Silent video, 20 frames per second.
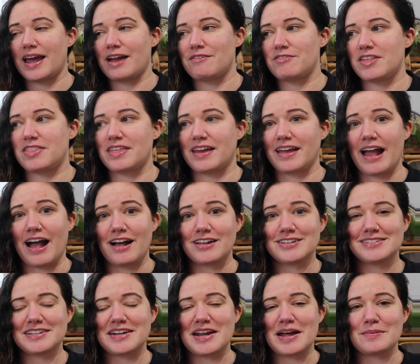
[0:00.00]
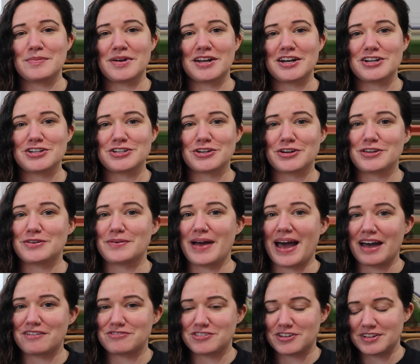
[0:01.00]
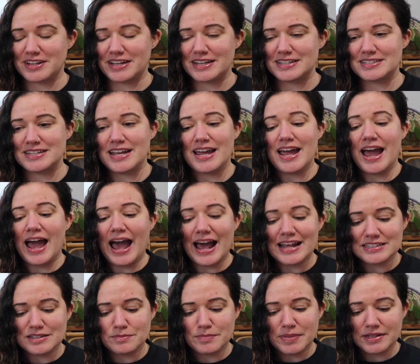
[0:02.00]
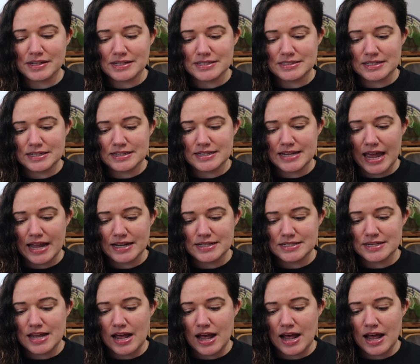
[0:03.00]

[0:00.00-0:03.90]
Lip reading: Everything else that I'm gonna show you after this hasn't been listed yet.